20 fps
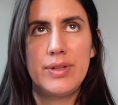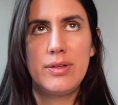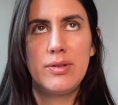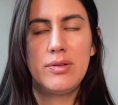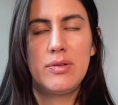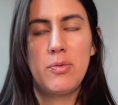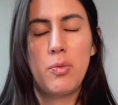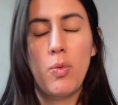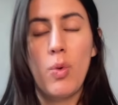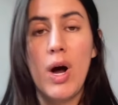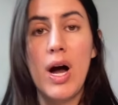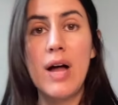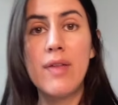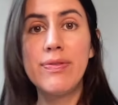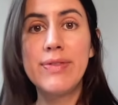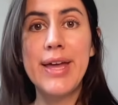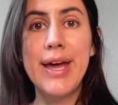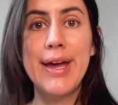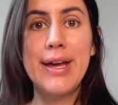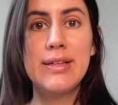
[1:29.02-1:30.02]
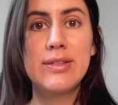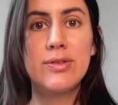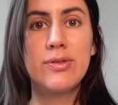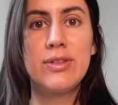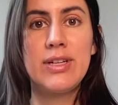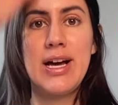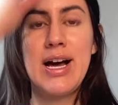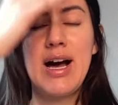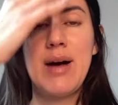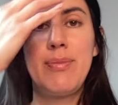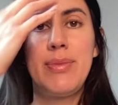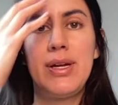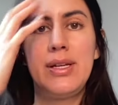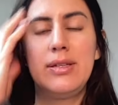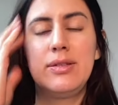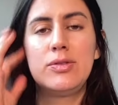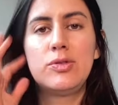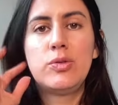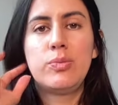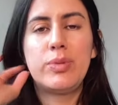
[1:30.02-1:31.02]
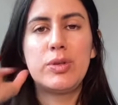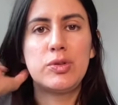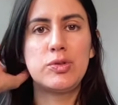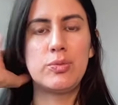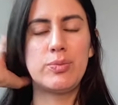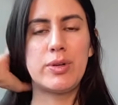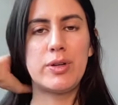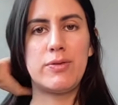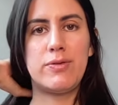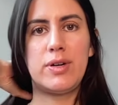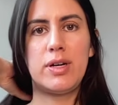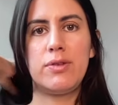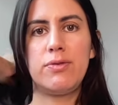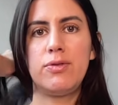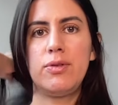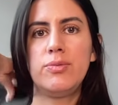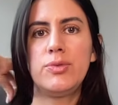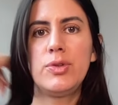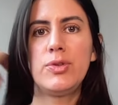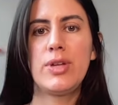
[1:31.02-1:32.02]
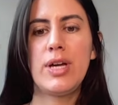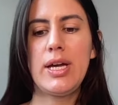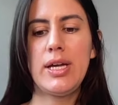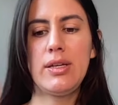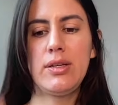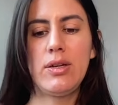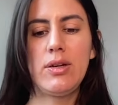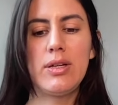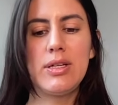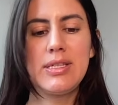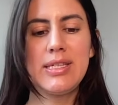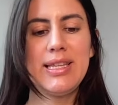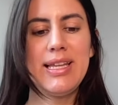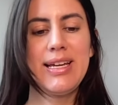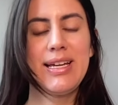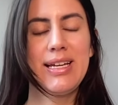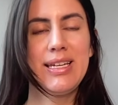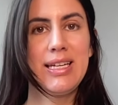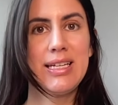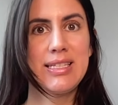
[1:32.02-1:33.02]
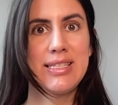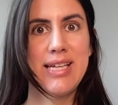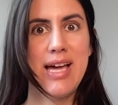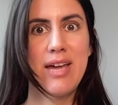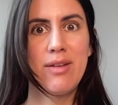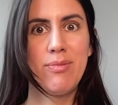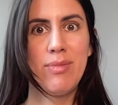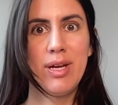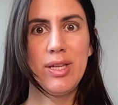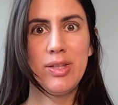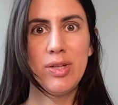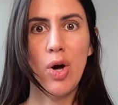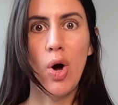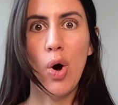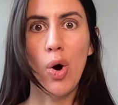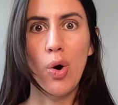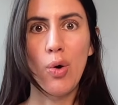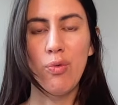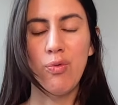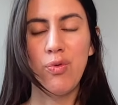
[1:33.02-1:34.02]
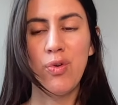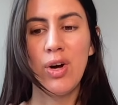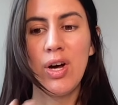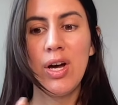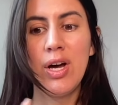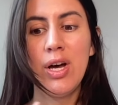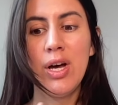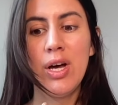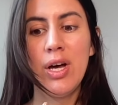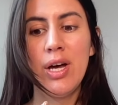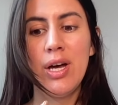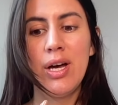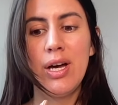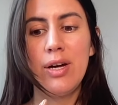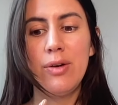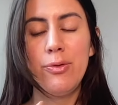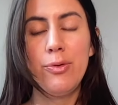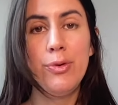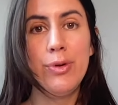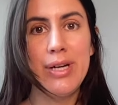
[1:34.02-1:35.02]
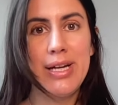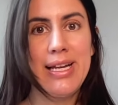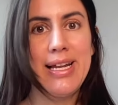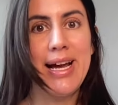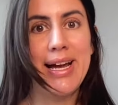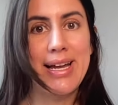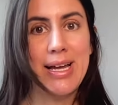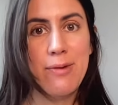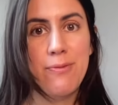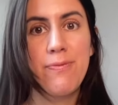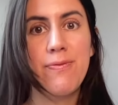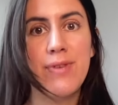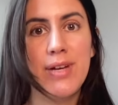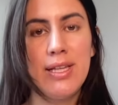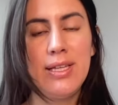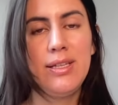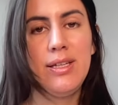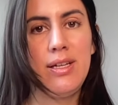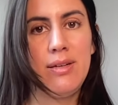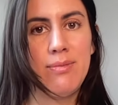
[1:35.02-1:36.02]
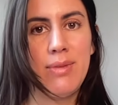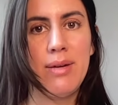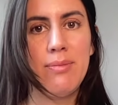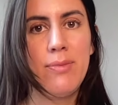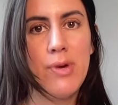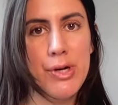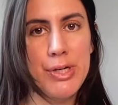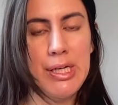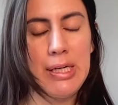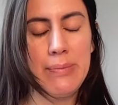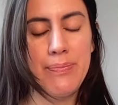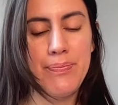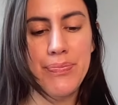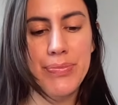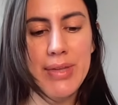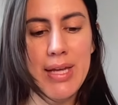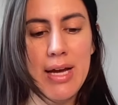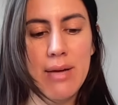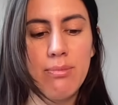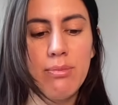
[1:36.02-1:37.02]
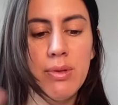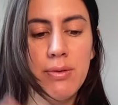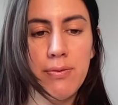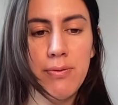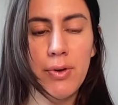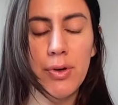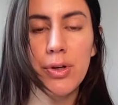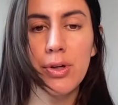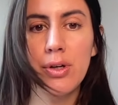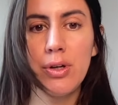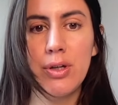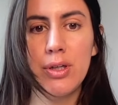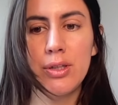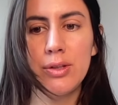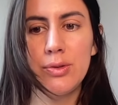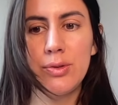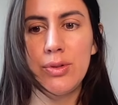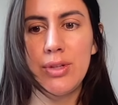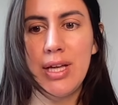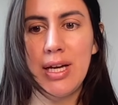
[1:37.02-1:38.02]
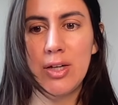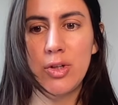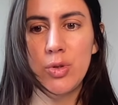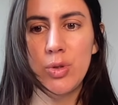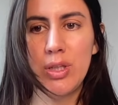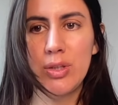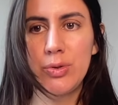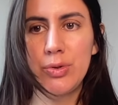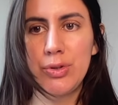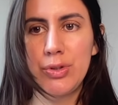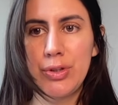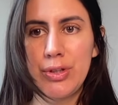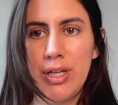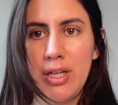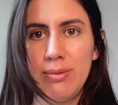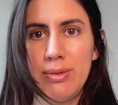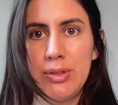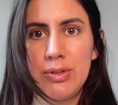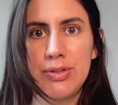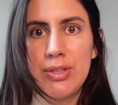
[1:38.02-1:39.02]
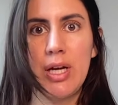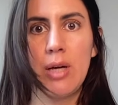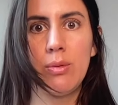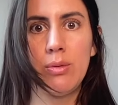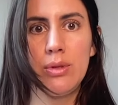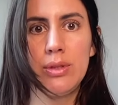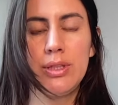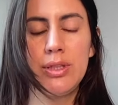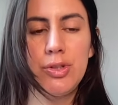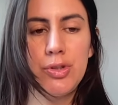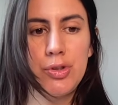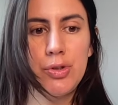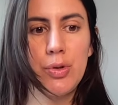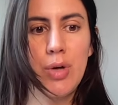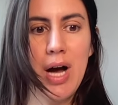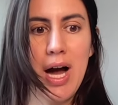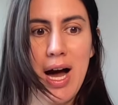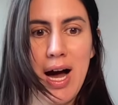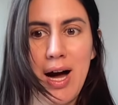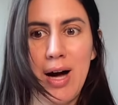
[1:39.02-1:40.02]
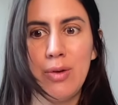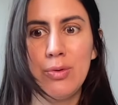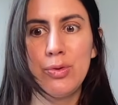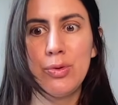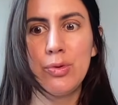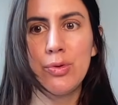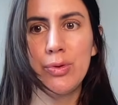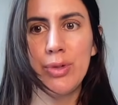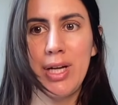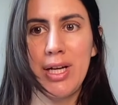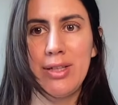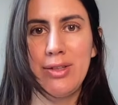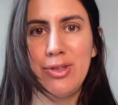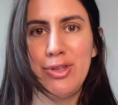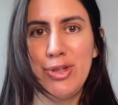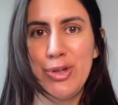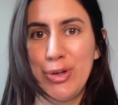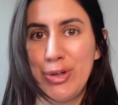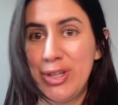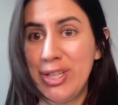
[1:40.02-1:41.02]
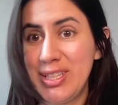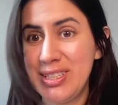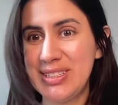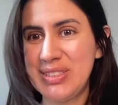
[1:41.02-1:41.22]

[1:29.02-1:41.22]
one day it's going to happen super far from today. No, it's like an excitement of really I can feel it in my body. And before going to the actual tutorial, because I will teach you how to create yours,